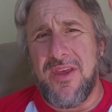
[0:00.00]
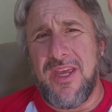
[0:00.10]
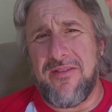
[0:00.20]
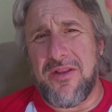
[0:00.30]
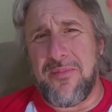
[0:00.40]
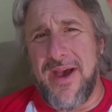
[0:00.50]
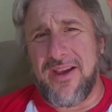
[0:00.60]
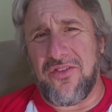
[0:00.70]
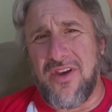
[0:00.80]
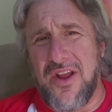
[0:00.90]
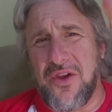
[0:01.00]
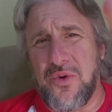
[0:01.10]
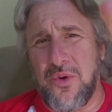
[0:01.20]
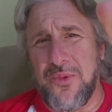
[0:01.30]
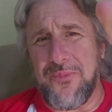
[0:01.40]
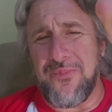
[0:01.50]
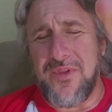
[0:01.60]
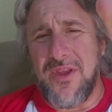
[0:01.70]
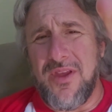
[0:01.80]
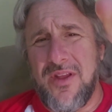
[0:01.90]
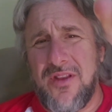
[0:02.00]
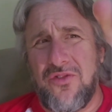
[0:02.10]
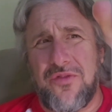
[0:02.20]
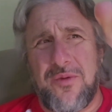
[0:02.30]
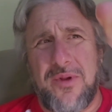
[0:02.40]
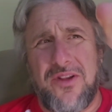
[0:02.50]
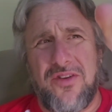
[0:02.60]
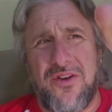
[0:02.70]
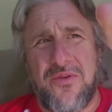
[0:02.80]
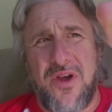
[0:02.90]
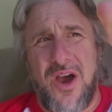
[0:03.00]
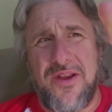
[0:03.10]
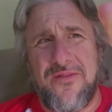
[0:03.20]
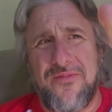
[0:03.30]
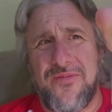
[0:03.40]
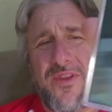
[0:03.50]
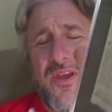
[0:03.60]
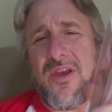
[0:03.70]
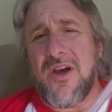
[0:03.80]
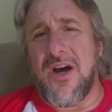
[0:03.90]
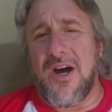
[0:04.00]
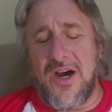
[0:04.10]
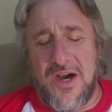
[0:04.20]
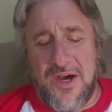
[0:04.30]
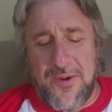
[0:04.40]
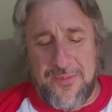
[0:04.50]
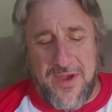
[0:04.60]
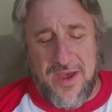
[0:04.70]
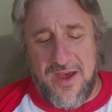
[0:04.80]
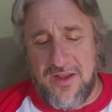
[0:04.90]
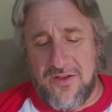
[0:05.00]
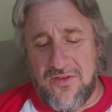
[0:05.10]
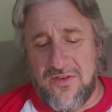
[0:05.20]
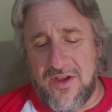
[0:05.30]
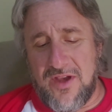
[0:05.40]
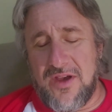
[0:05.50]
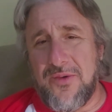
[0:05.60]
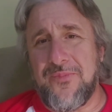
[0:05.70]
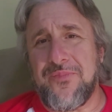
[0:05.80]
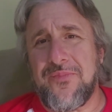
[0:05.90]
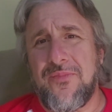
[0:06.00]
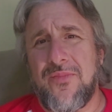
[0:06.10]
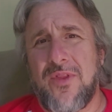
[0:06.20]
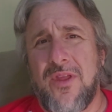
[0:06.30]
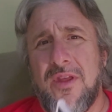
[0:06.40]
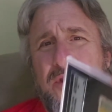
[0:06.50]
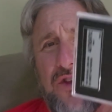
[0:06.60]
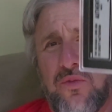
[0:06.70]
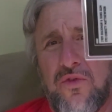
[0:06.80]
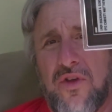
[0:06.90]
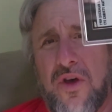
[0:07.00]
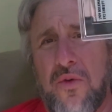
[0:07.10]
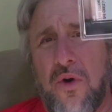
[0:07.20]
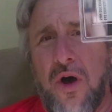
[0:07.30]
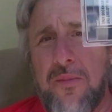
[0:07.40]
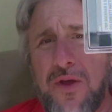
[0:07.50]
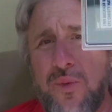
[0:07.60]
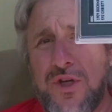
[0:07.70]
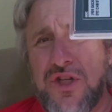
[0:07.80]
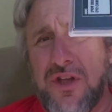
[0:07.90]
Even the back is kind of cool. These are from 1909. And this was on my wish